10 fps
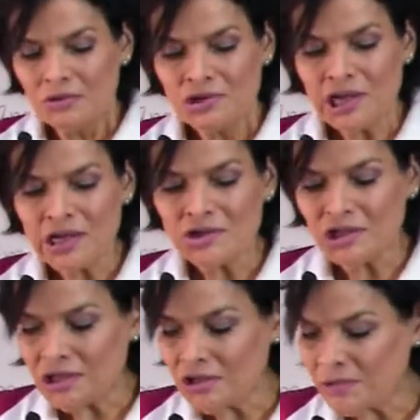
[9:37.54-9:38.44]
change
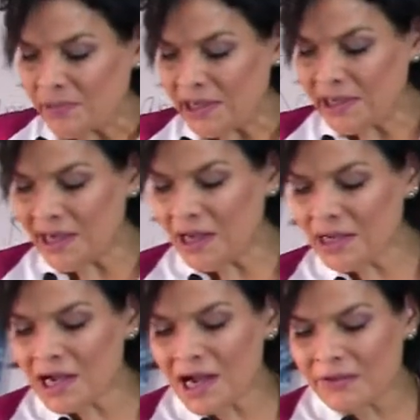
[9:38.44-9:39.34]
a little bit
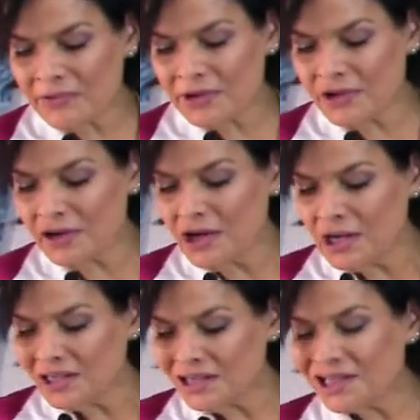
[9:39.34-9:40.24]
and cover
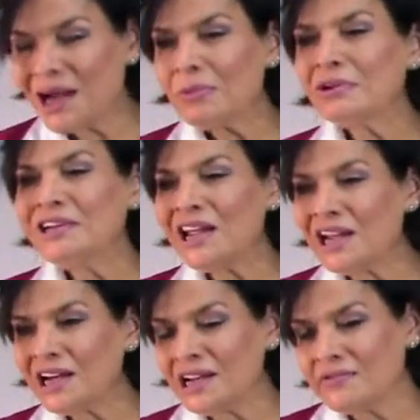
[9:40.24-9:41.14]
double
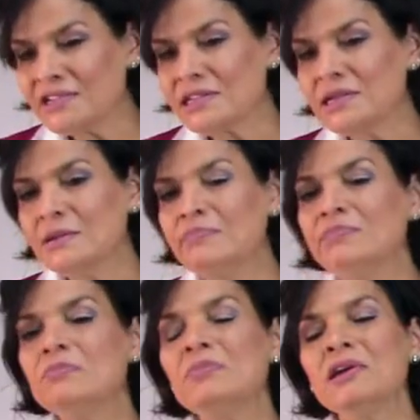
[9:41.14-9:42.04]
negatives
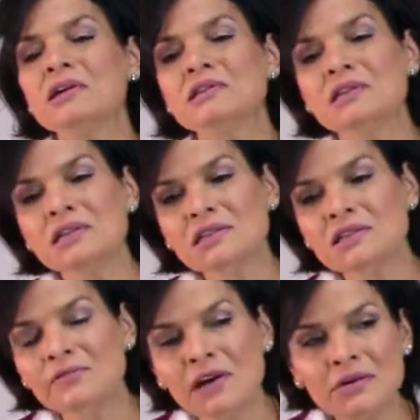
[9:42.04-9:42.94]
because this
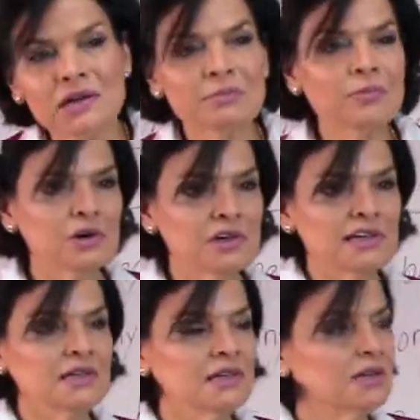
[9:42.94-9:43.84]
is very
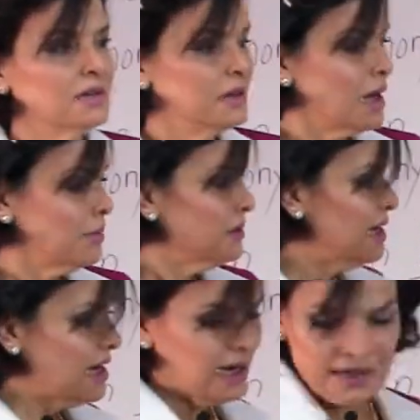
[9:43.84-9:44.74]
important. Double
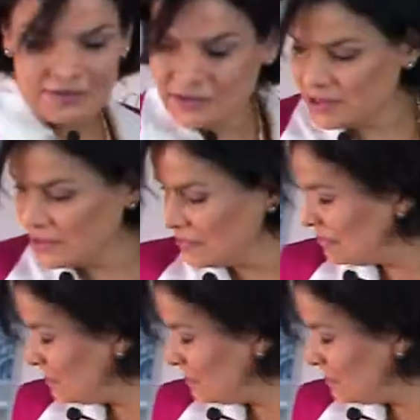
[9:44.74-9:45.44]
negatives.